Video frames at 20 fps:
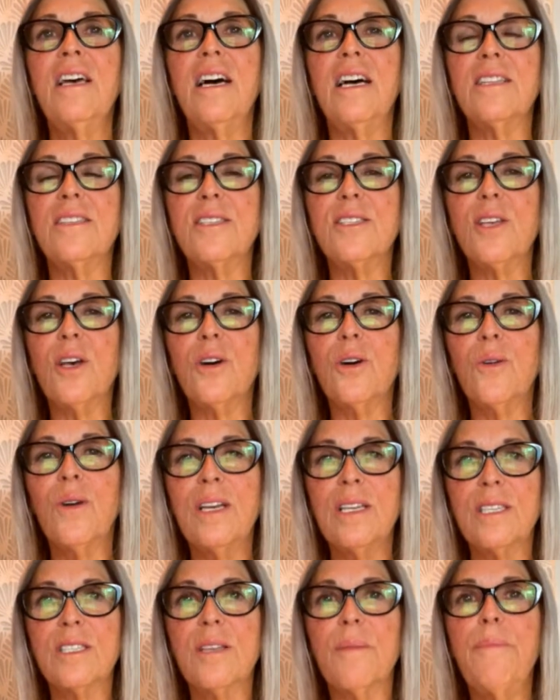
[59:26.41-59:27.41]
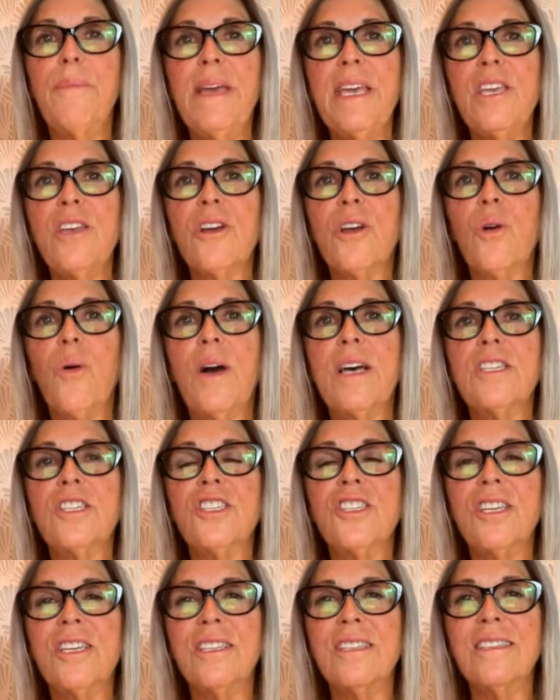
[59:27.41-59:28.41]
And so submit your
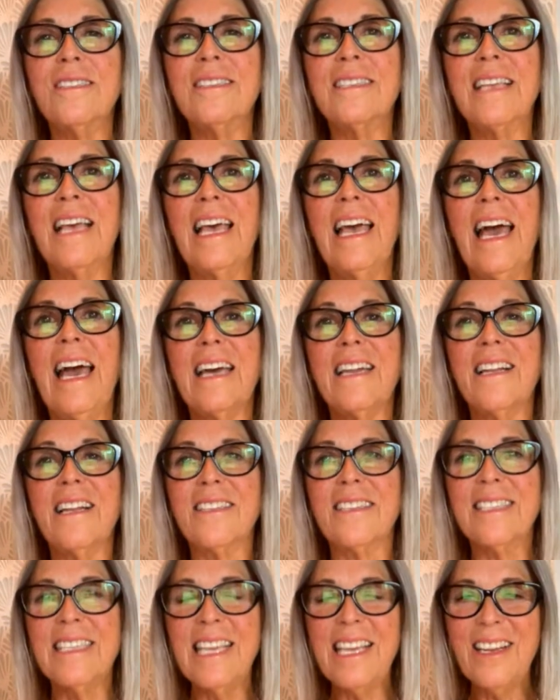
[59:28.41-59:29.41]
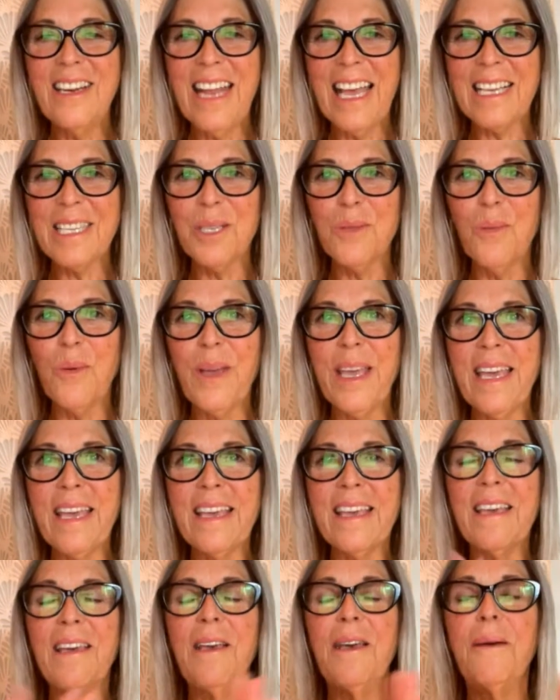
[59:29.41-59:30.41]
questions, and I'll see you next
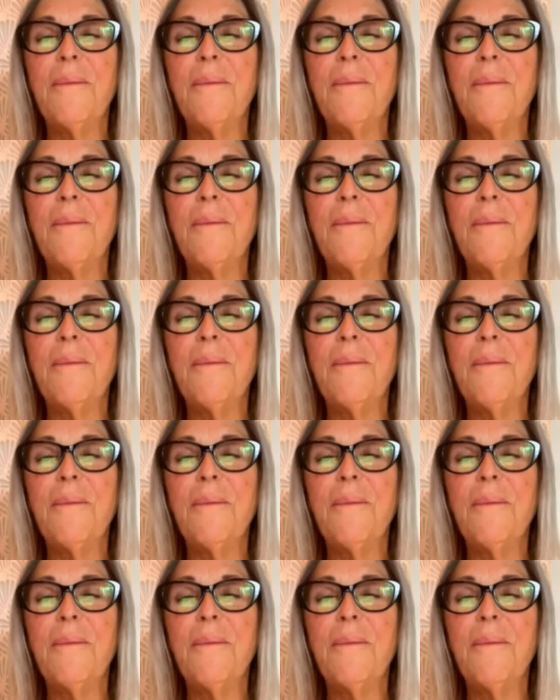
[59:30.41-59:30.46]
week.